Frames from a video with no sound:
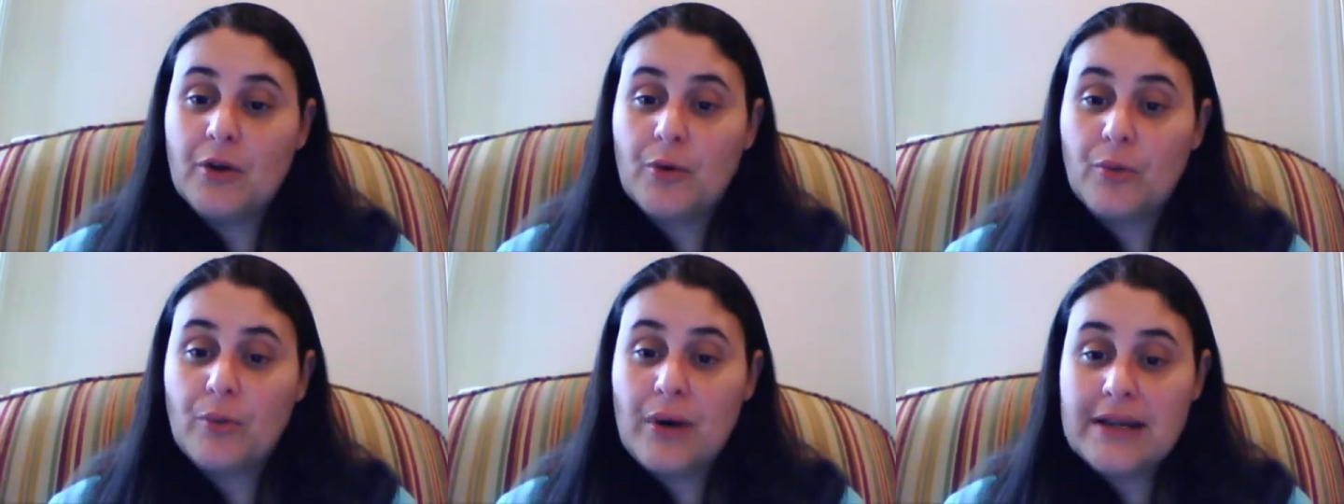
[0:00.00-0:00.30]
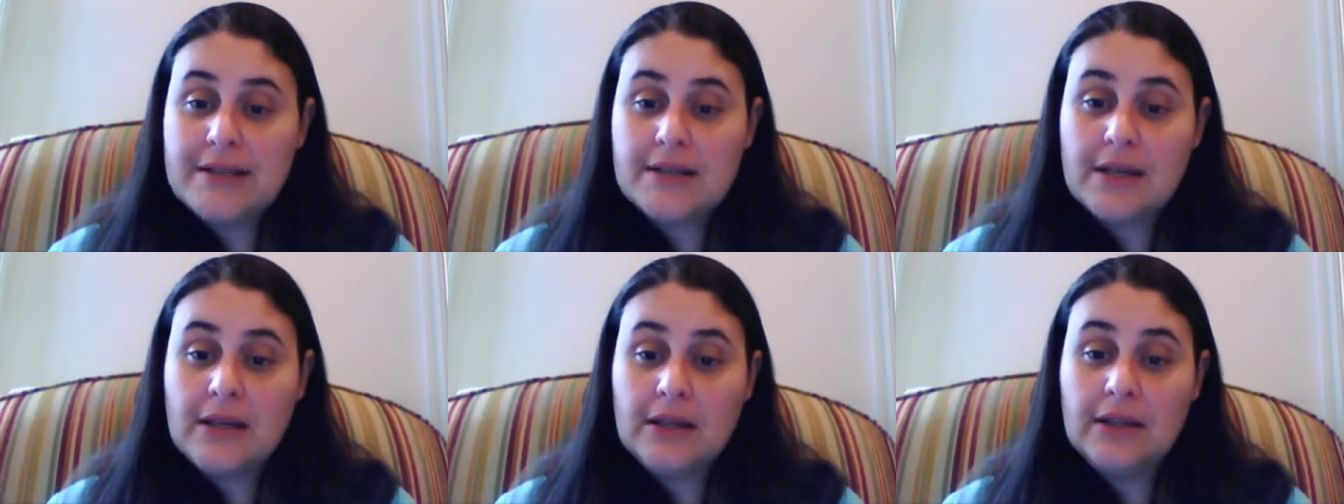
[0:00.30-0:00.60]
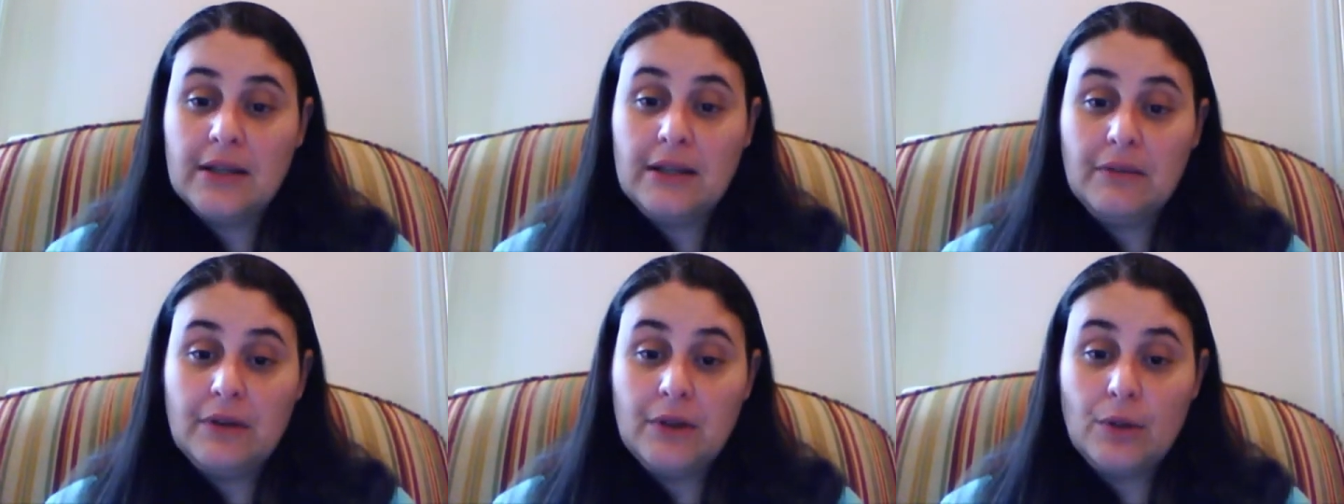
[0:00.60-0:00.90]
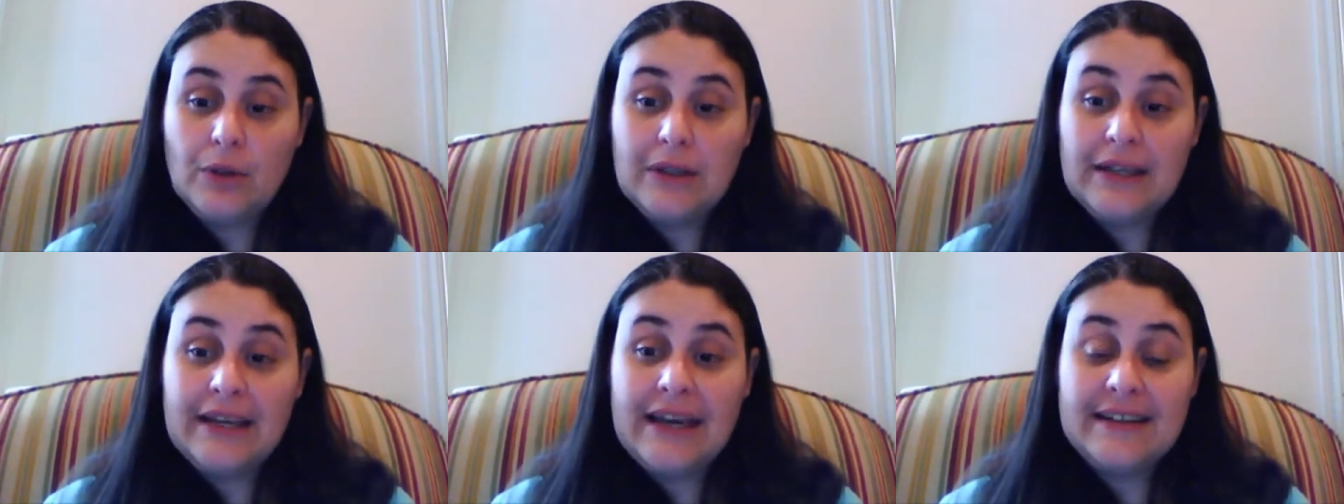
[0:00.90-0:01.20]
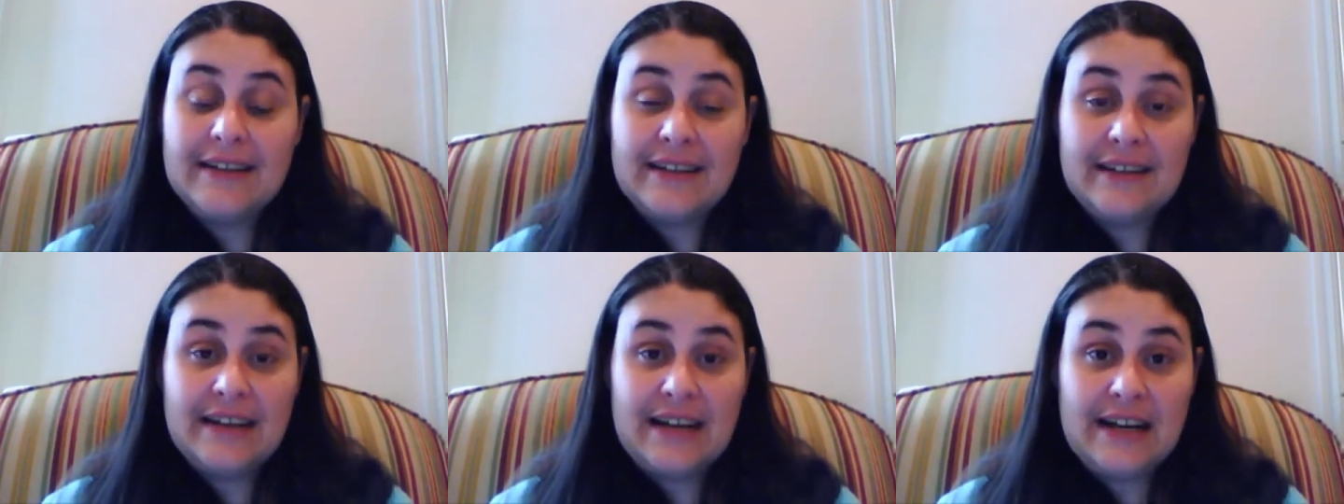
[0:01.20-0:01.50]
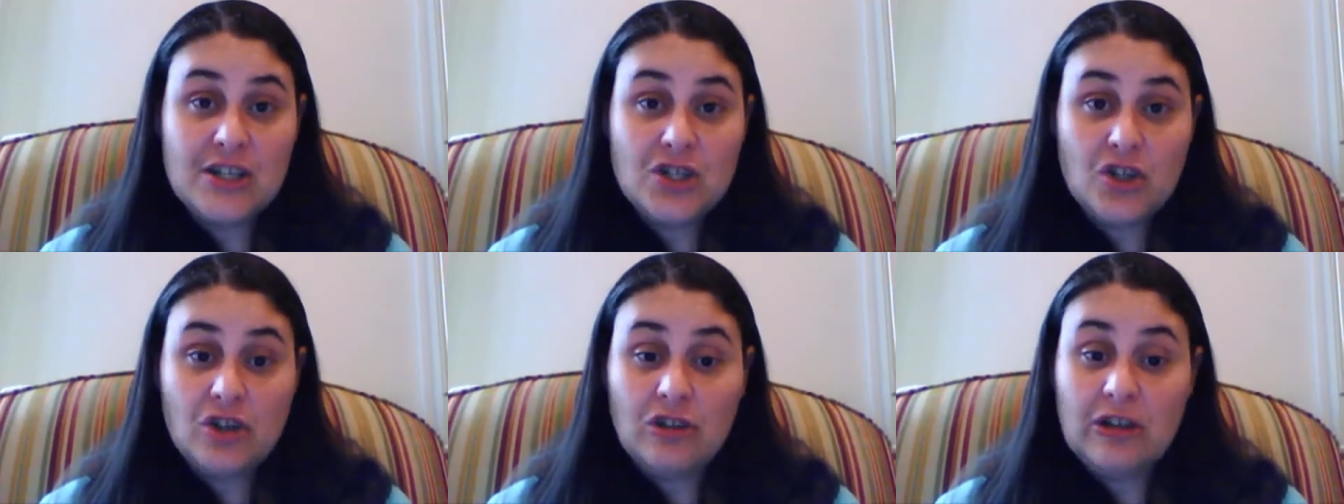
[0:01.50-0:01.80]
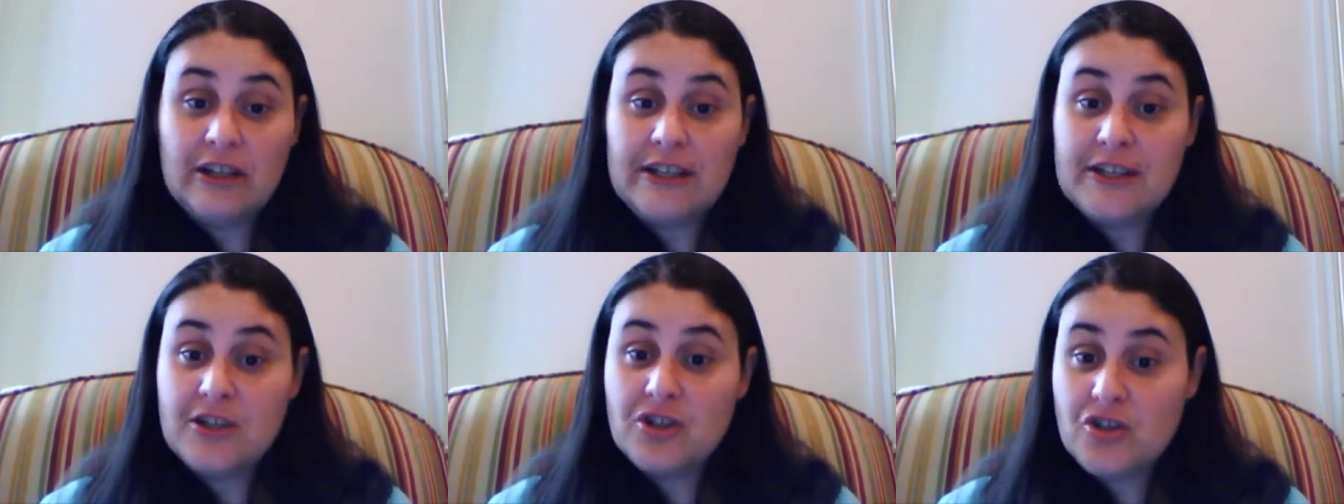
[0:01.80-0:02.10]
individually at the national and
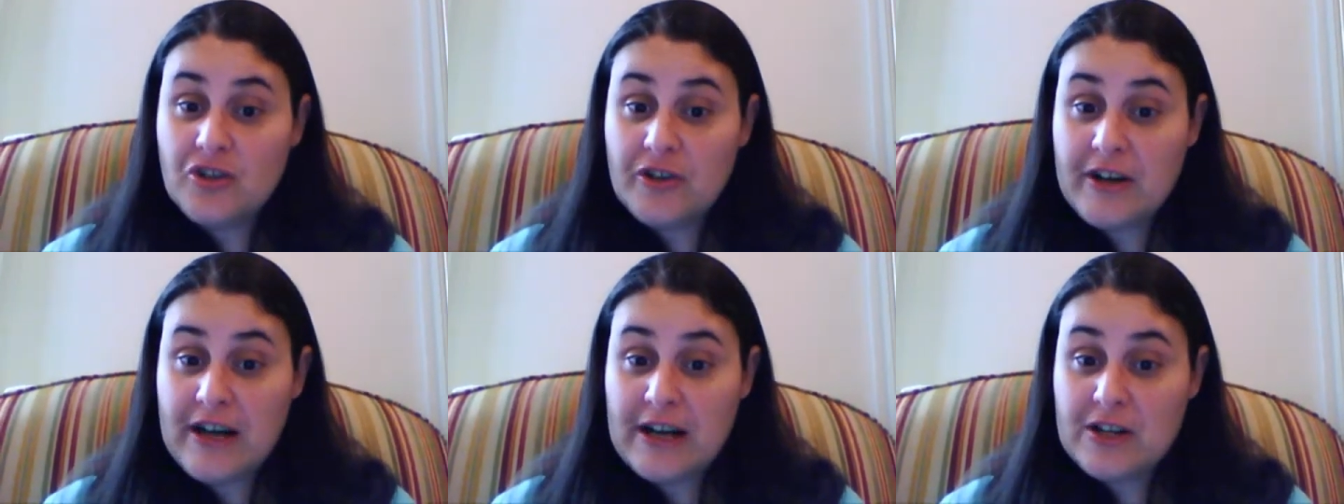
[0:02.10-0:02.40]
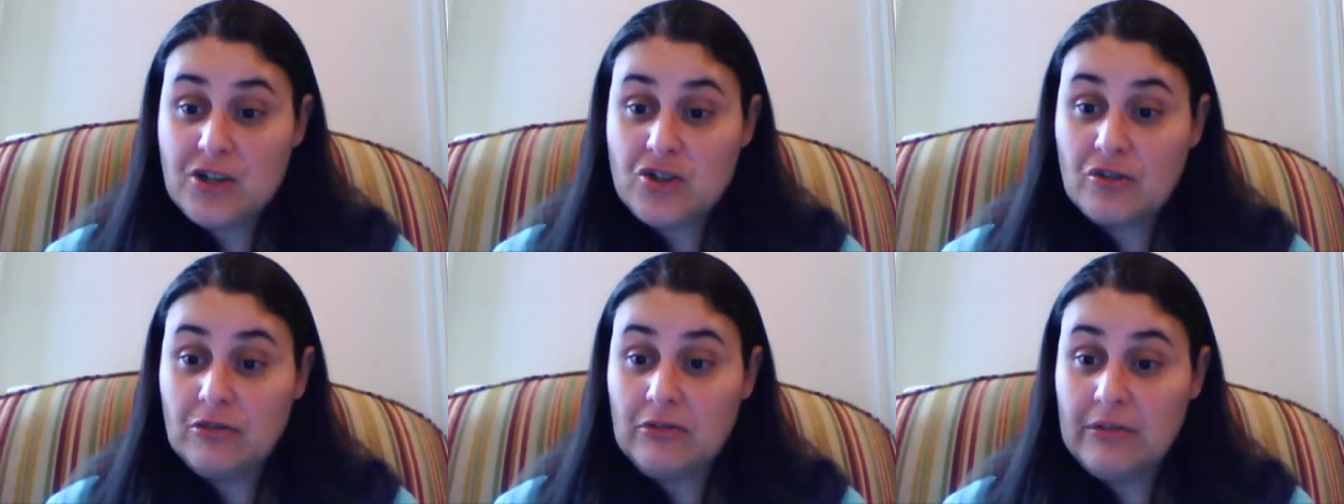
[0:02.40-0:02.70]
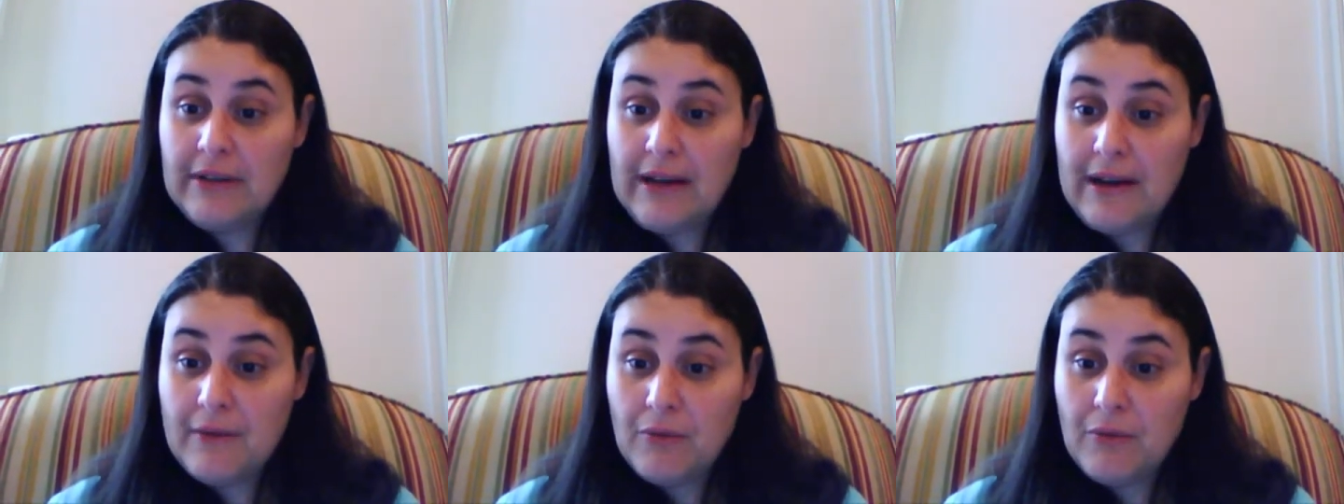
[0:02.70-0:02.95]
international level.